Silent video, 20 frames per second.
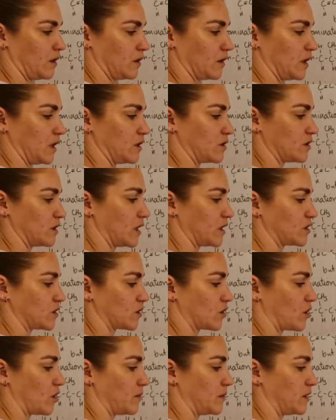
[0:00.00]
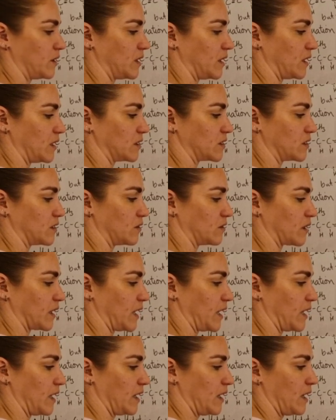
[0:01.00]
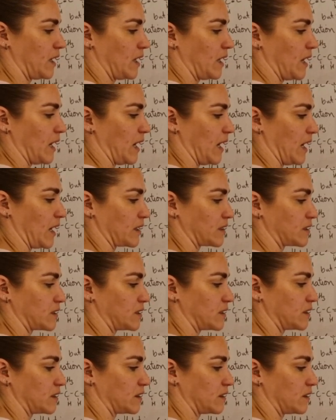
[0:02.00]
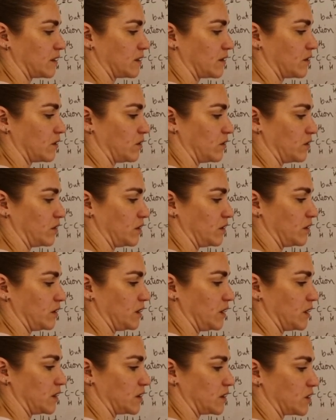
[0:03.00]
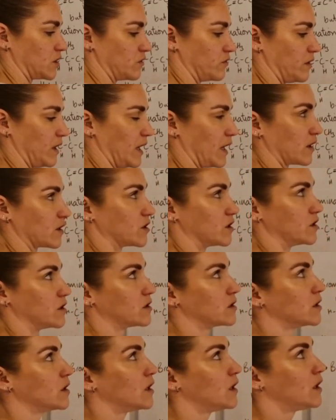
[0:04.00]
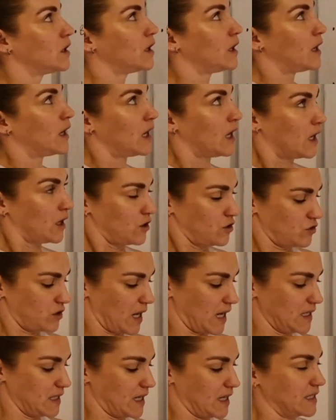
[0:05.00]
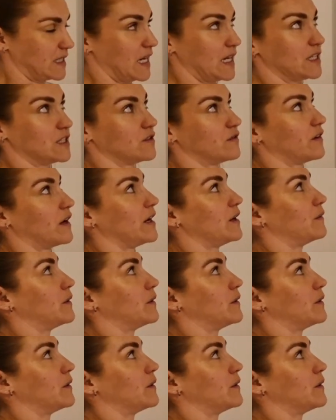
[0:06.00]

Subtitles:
Okay, so that's the common things that will get asked on the addition reactions. Trying to identify